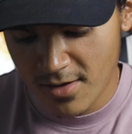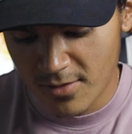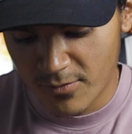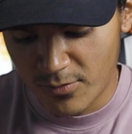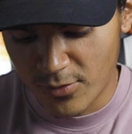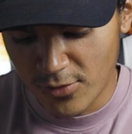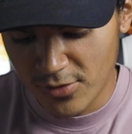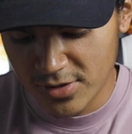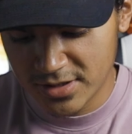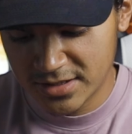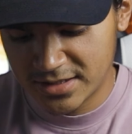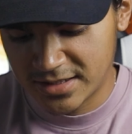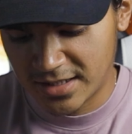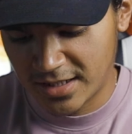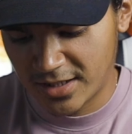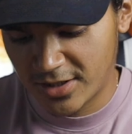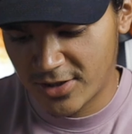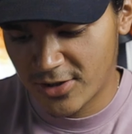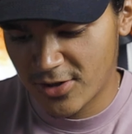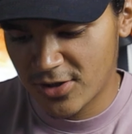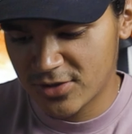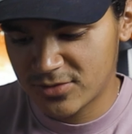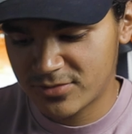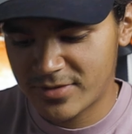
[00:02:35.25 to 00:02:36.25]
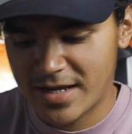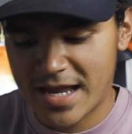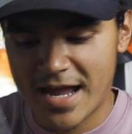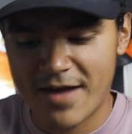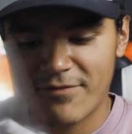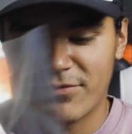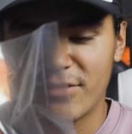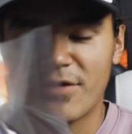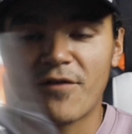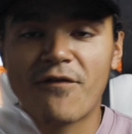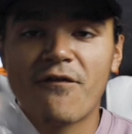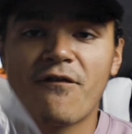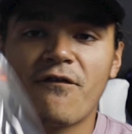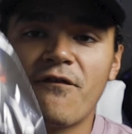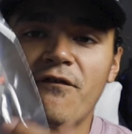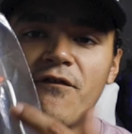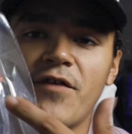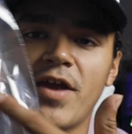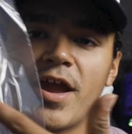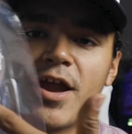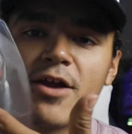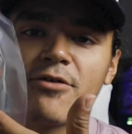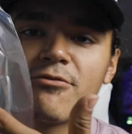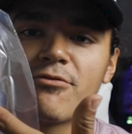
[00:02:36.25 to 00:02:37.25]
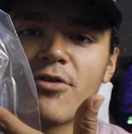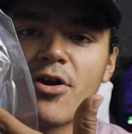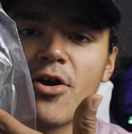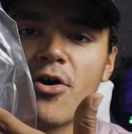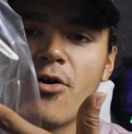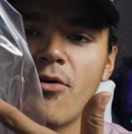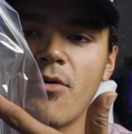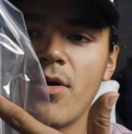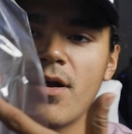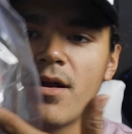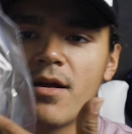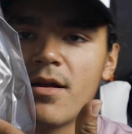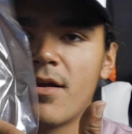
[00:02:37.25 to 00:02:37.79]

boys and girls, we have the Pharaoh